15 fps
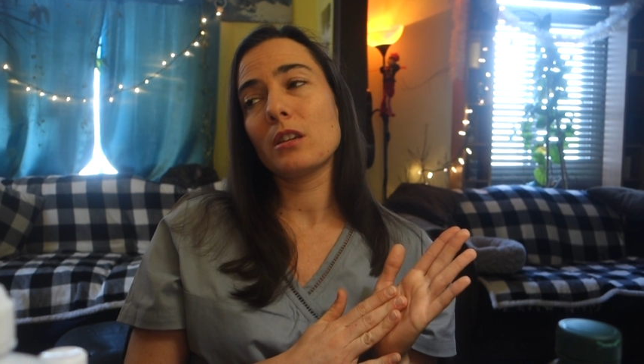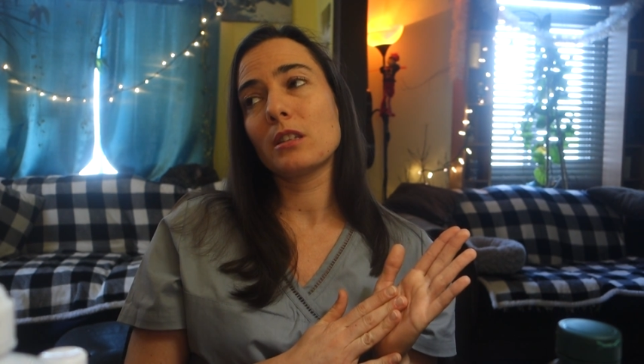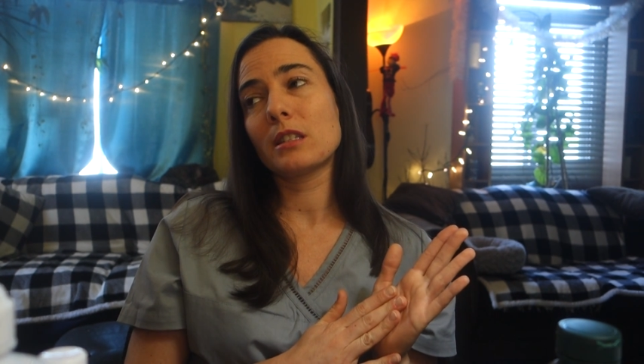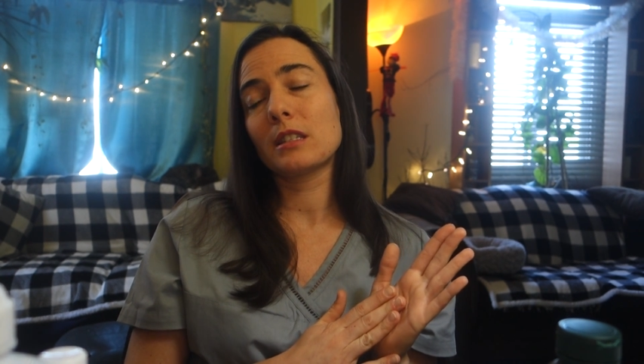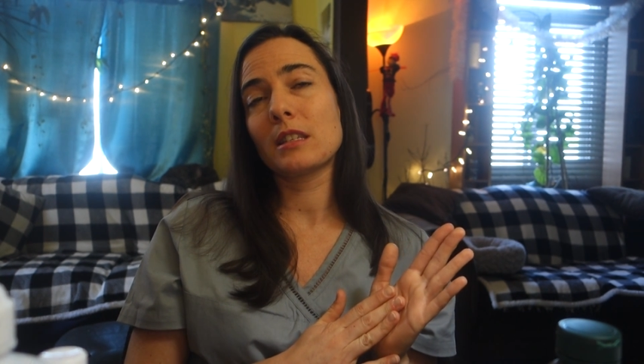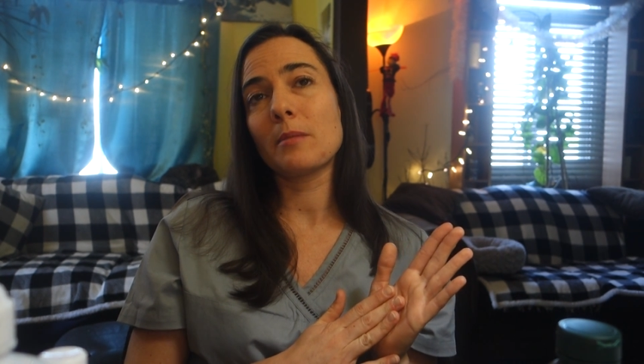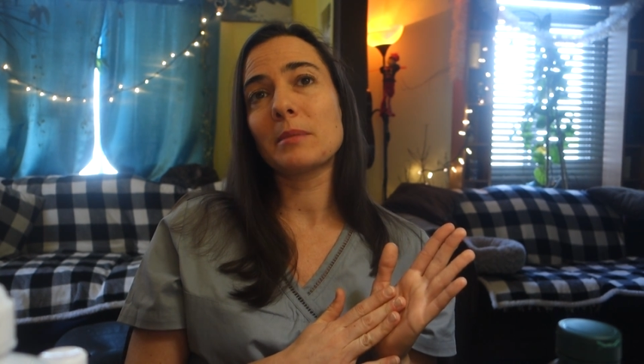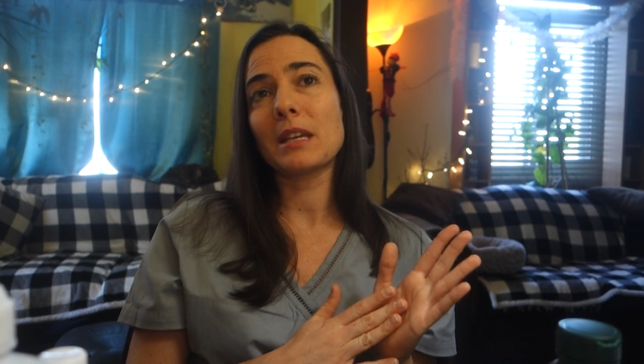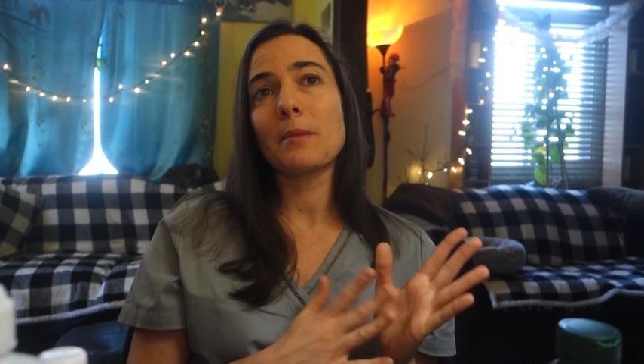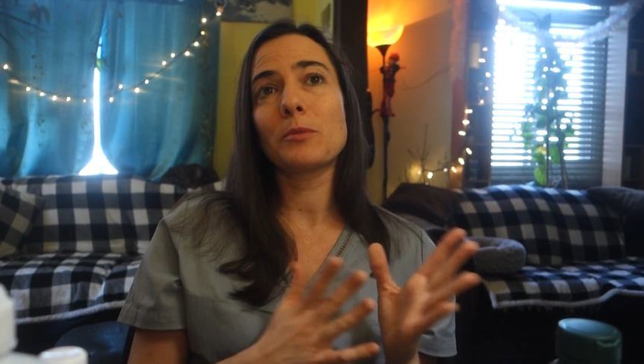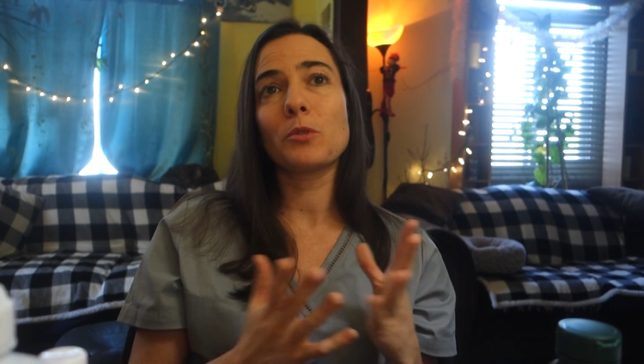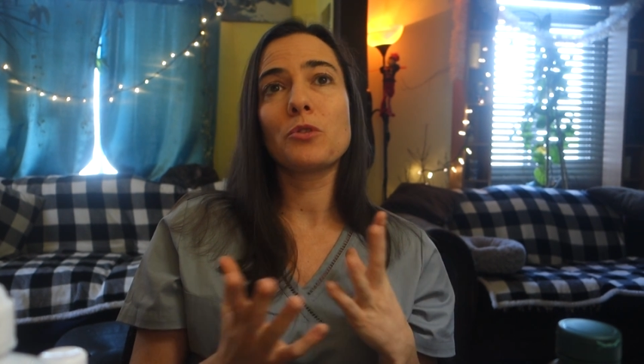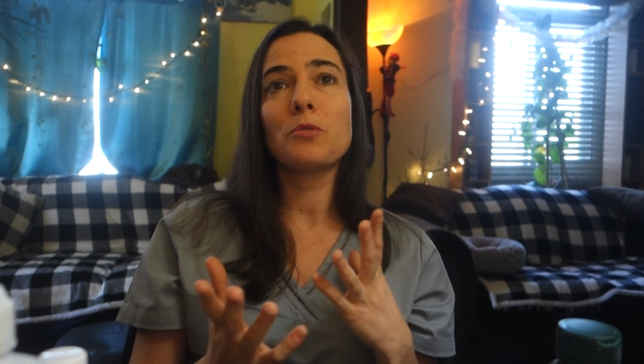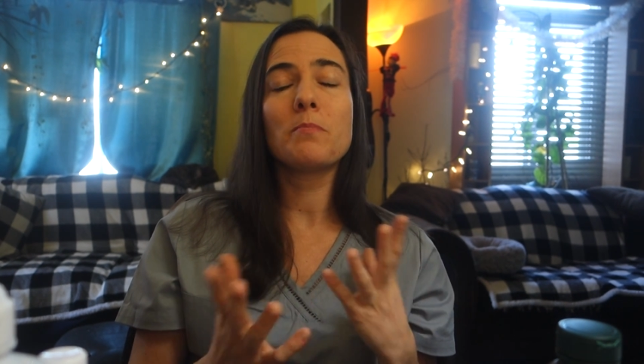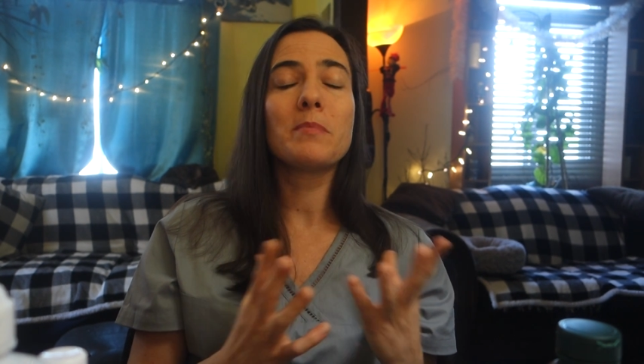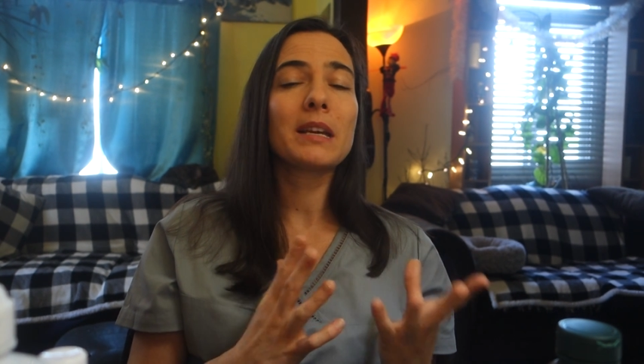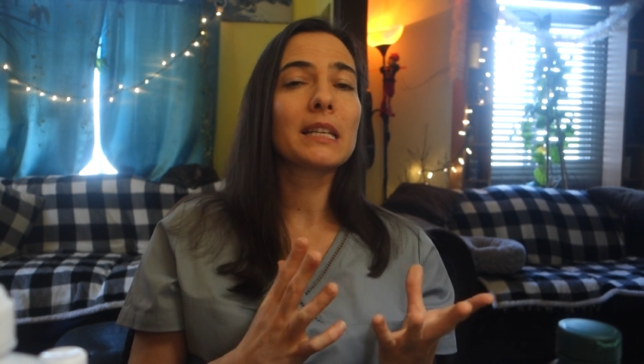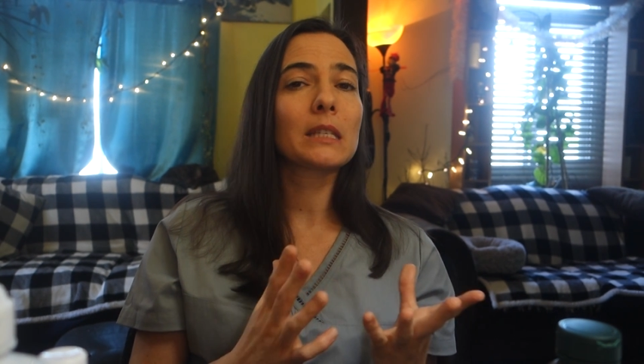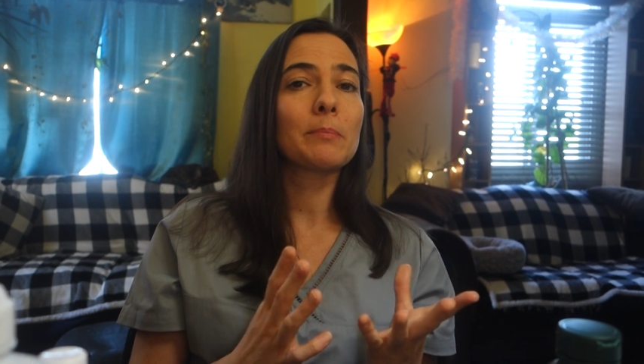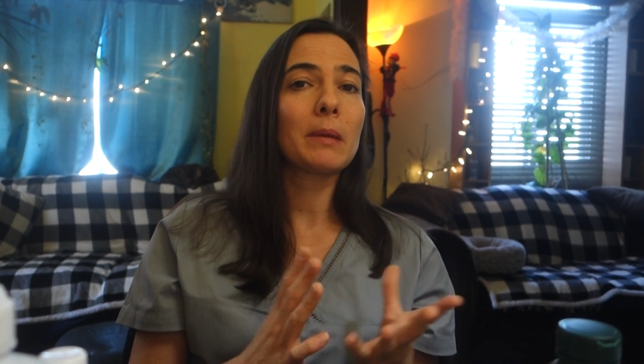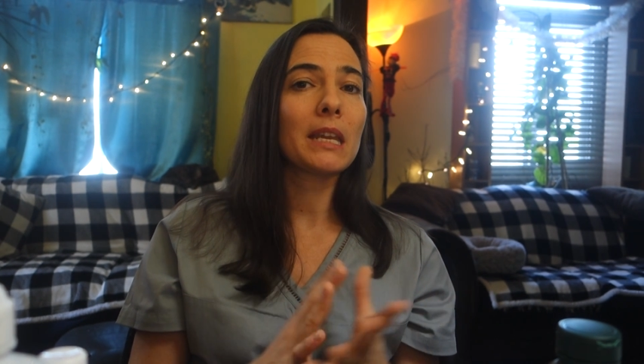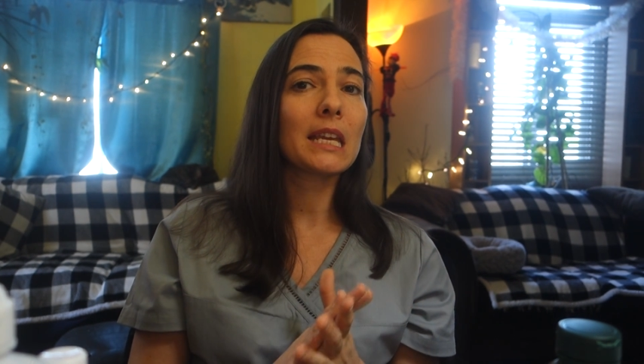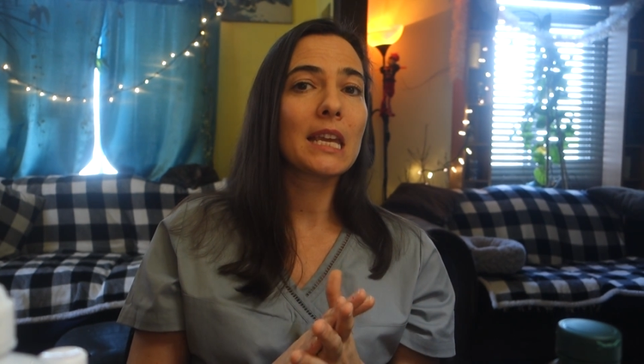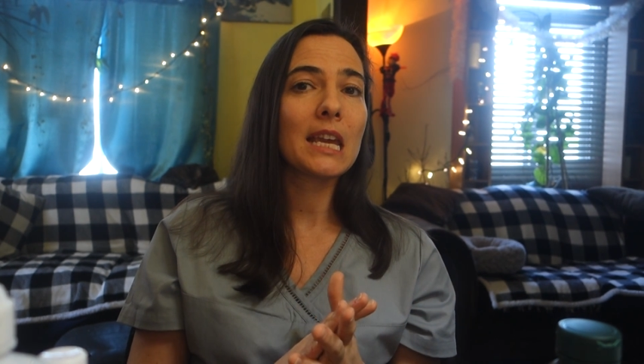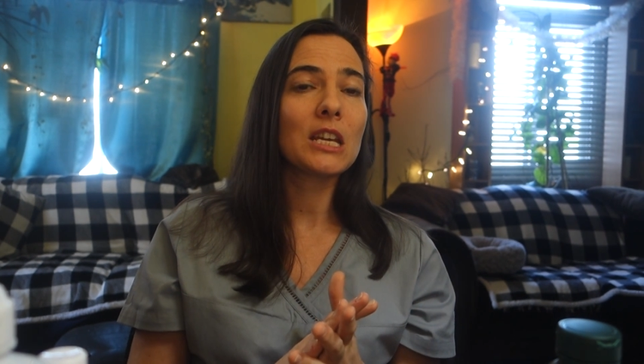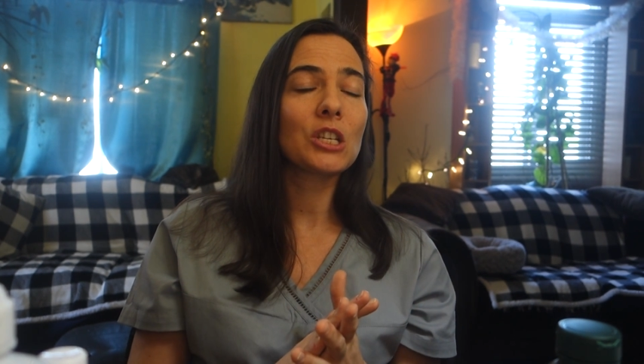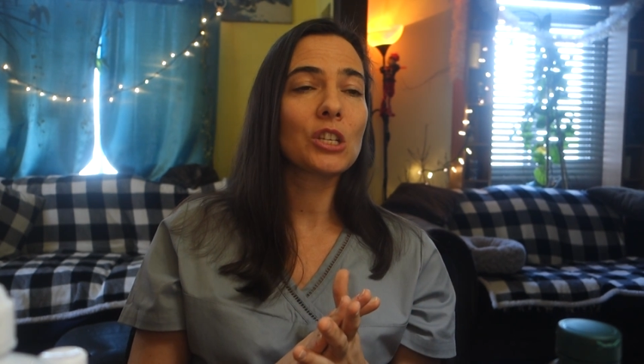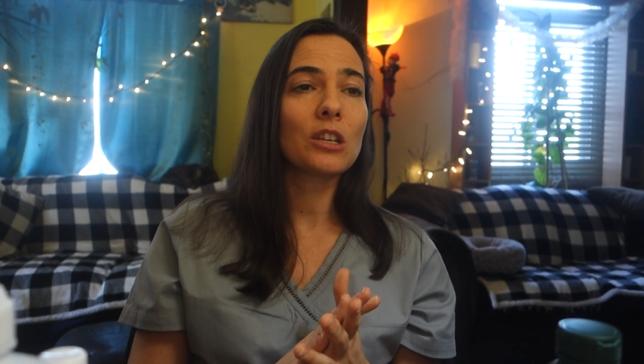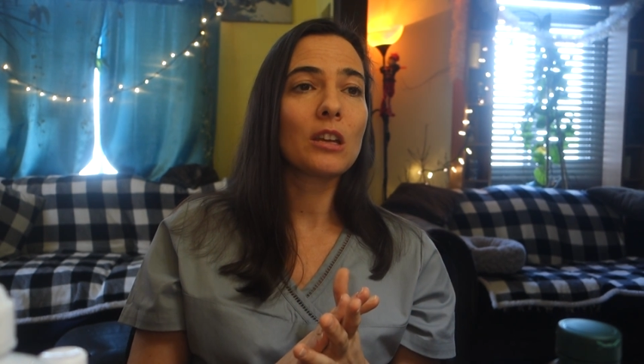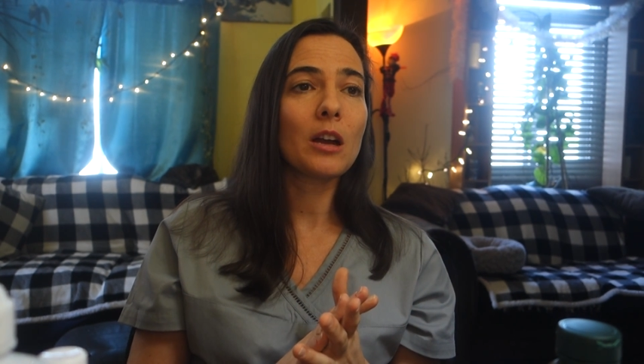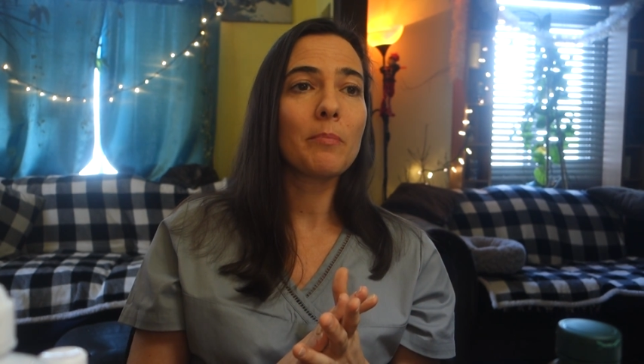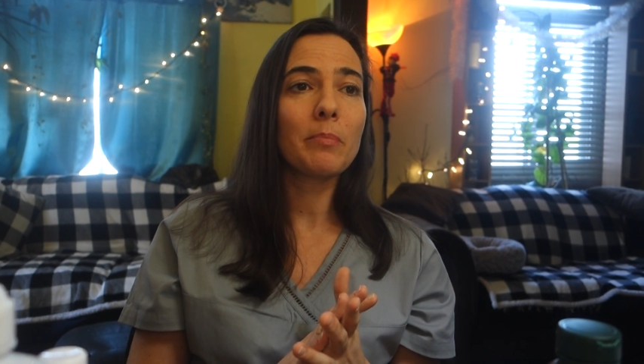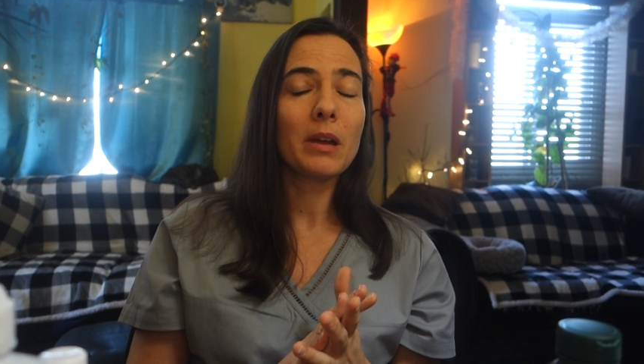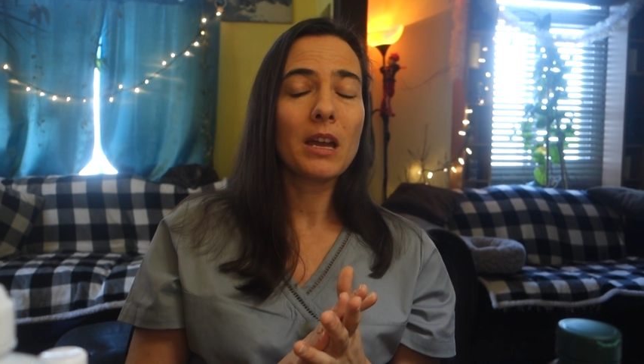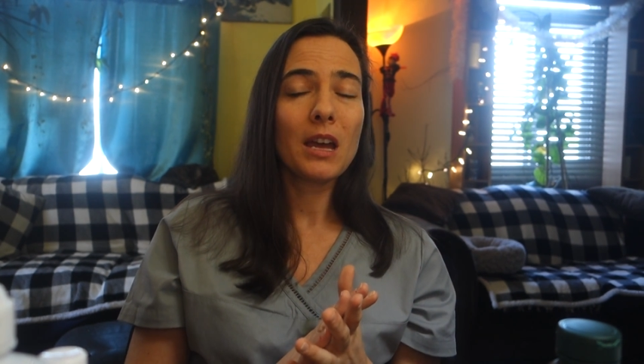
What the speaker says: is sometimes when you mix medication up,